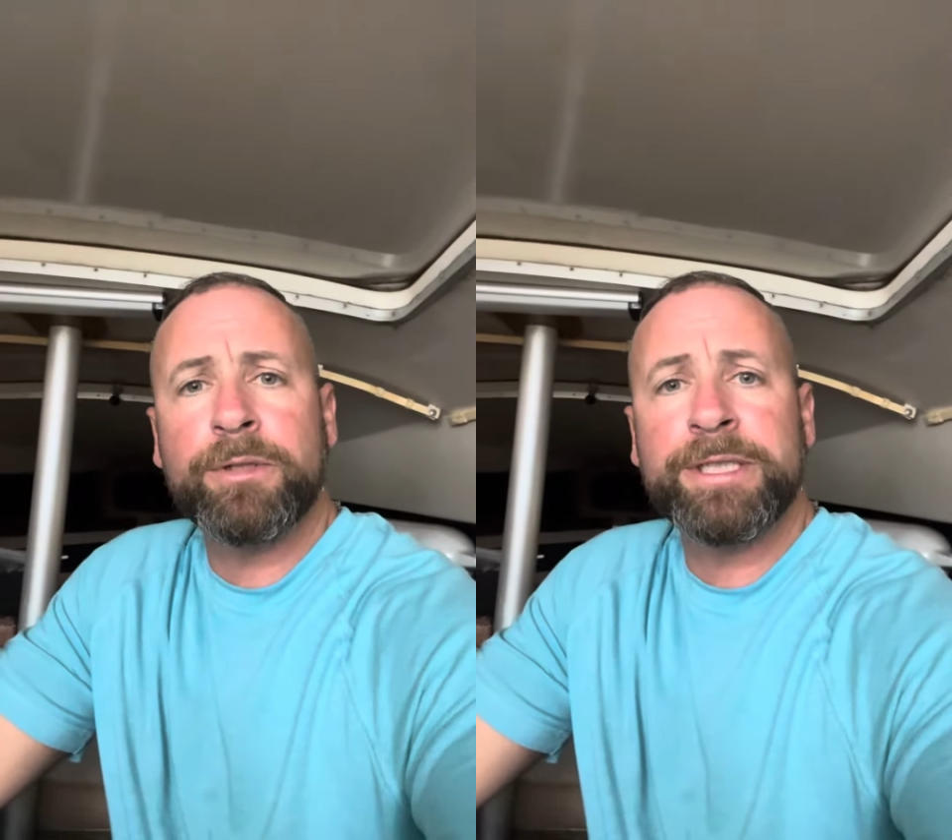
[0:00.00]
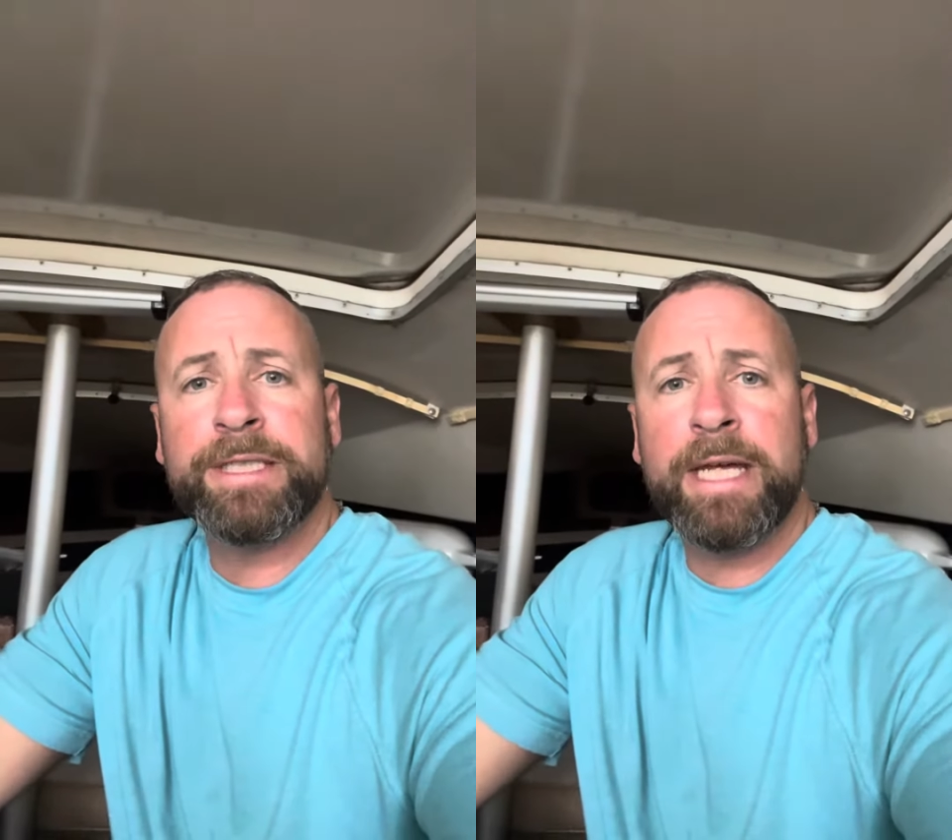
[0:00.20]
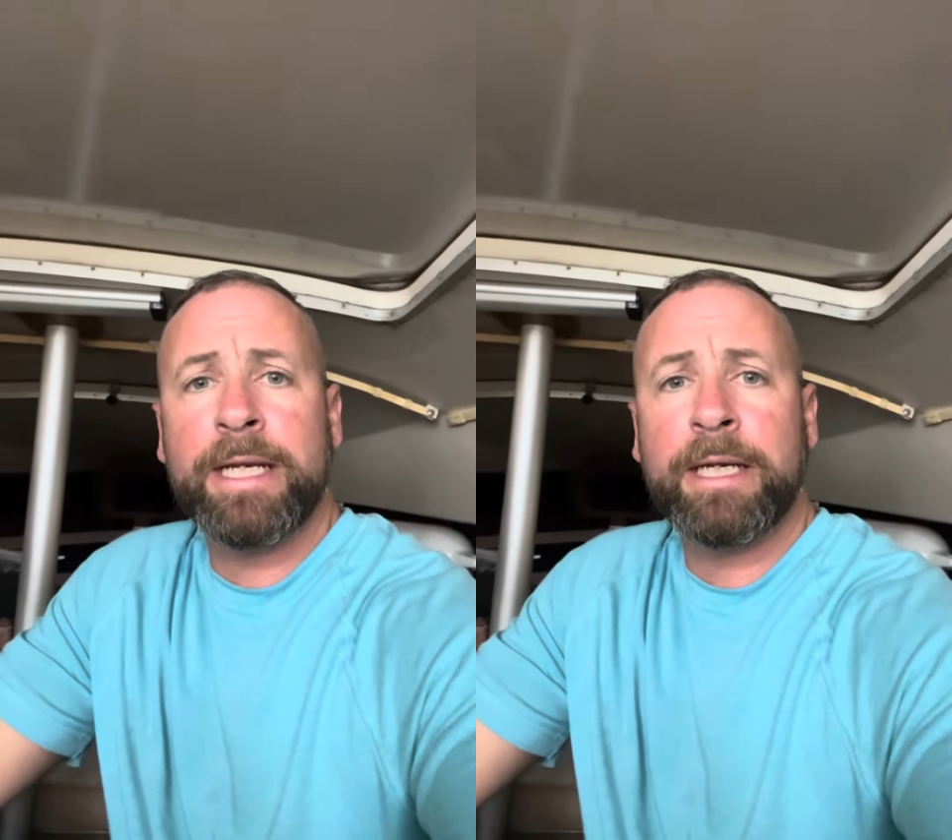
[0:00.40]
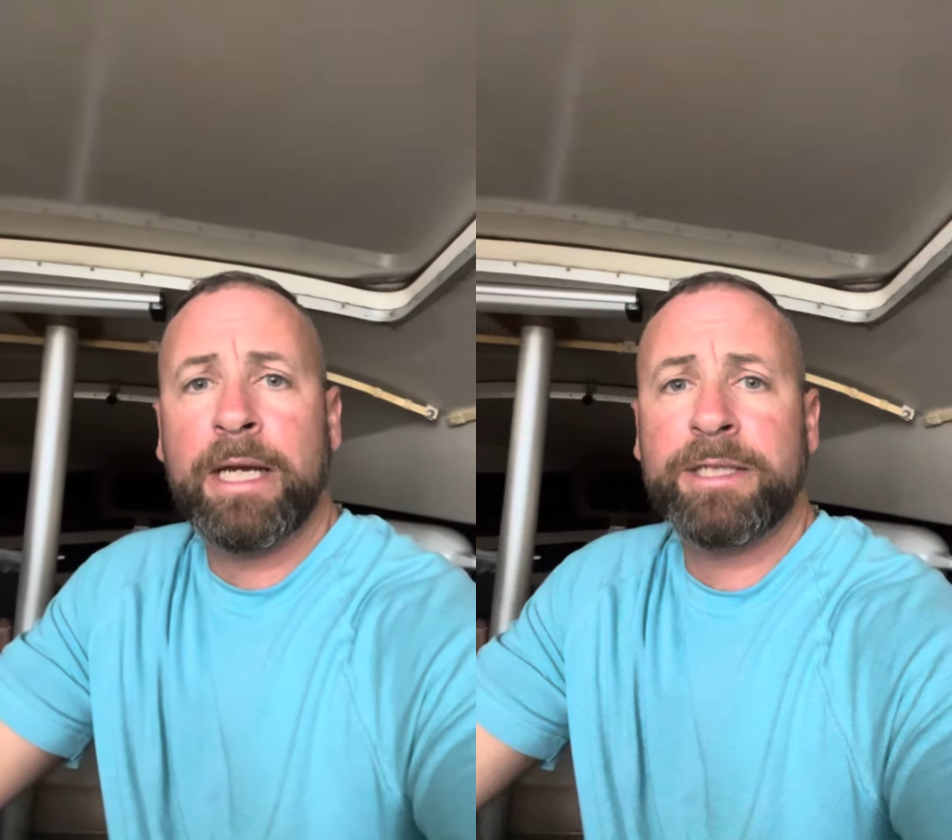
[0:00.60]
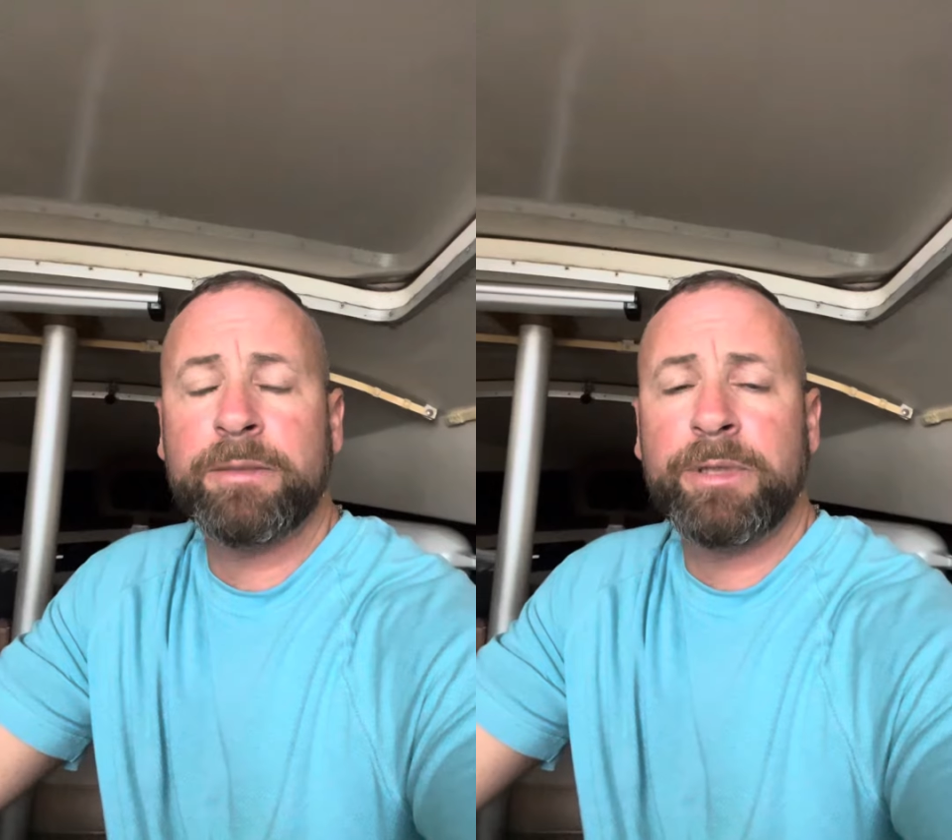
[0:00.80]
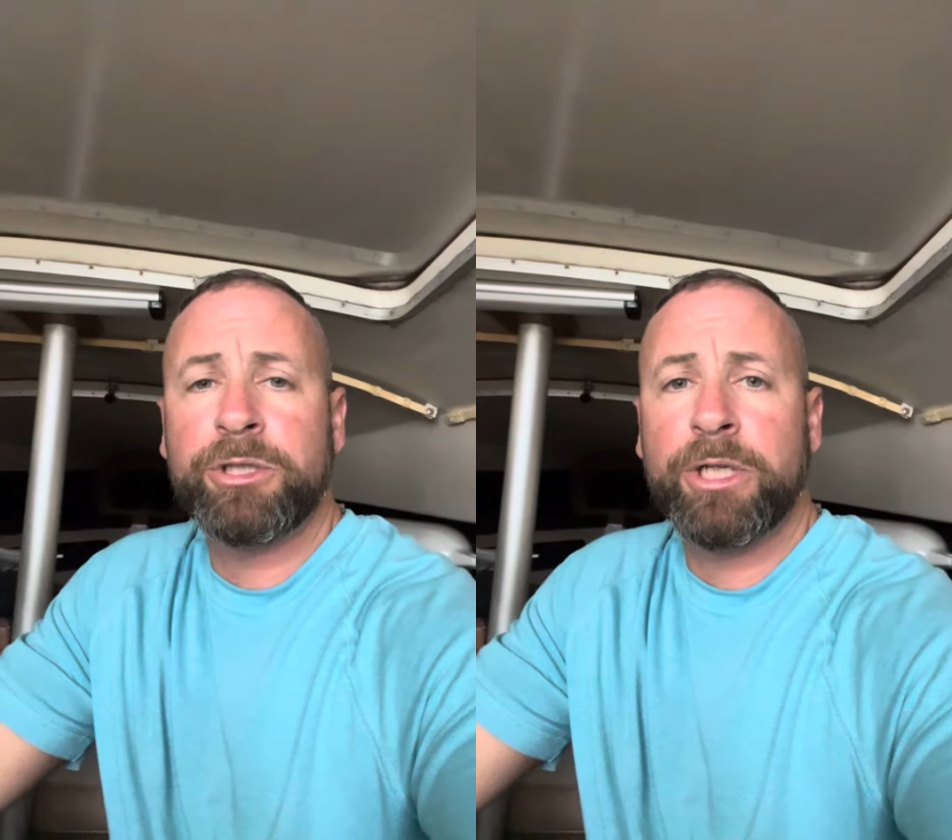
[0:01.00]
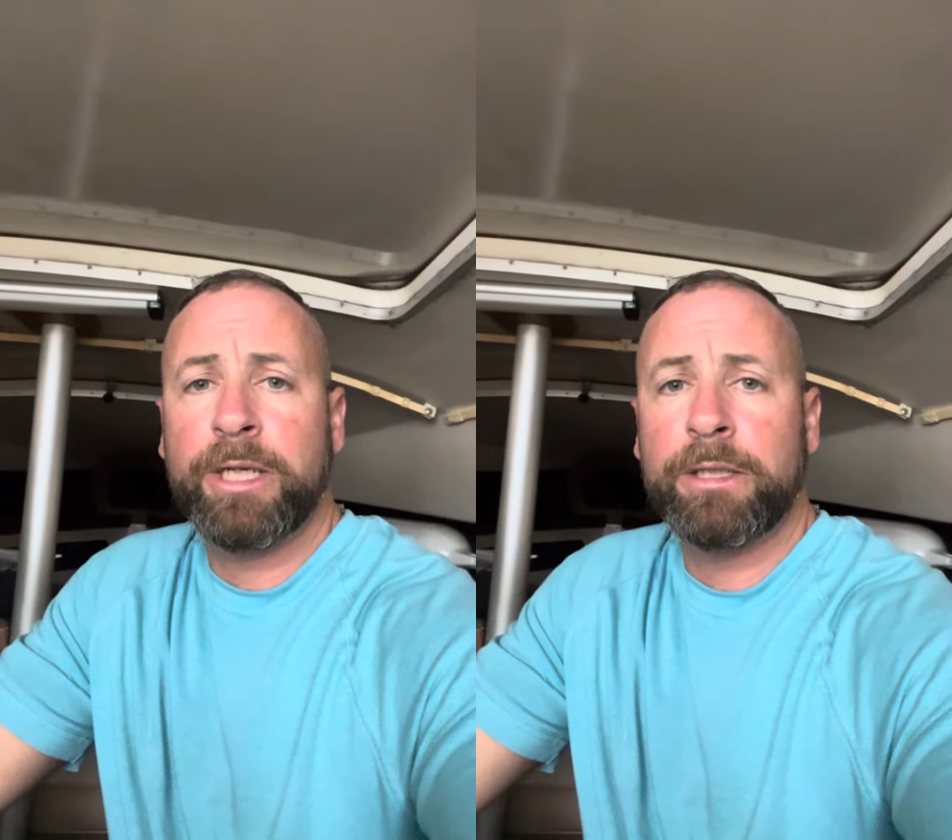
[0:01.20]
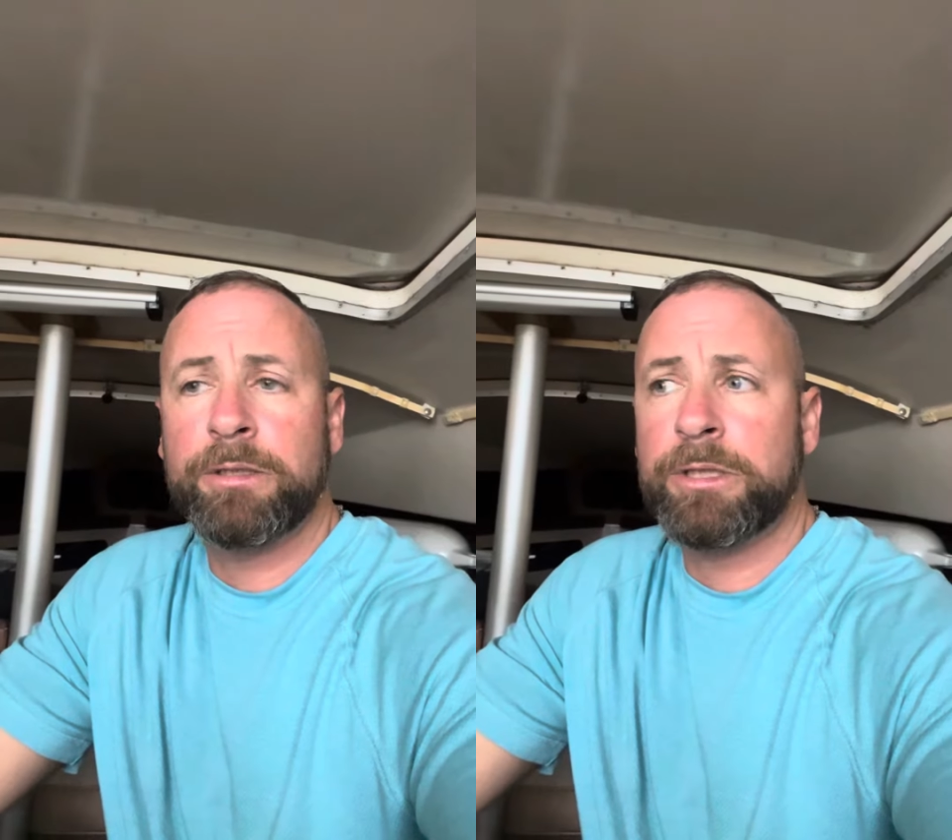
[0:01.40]
setting has to be
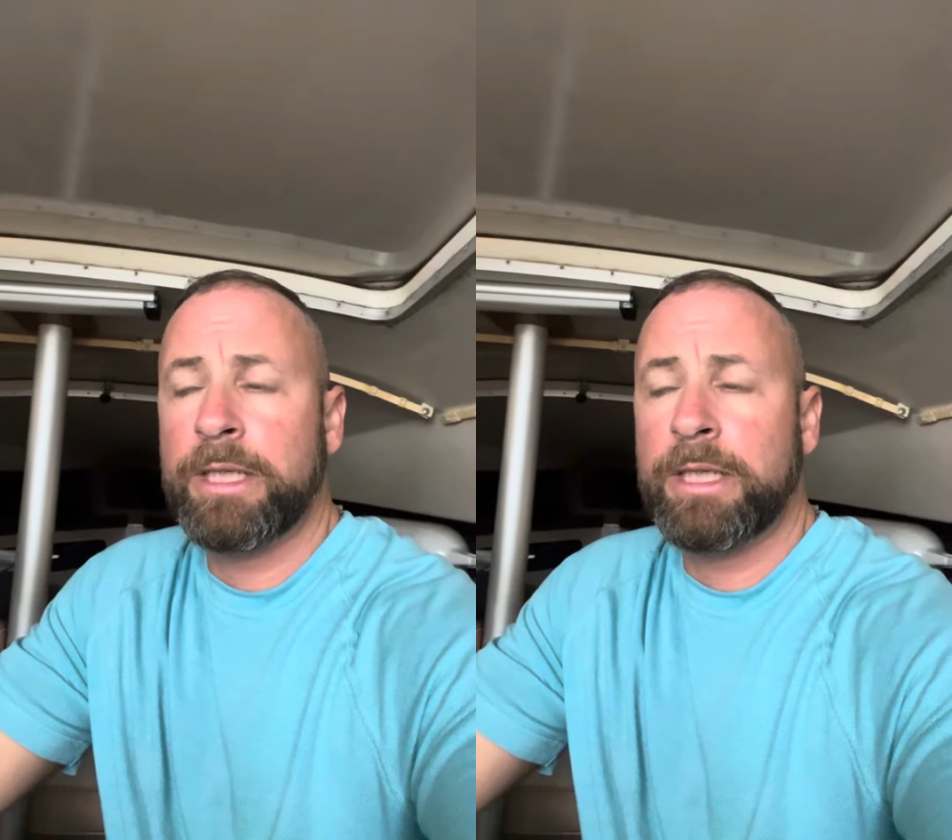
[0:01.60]
changed.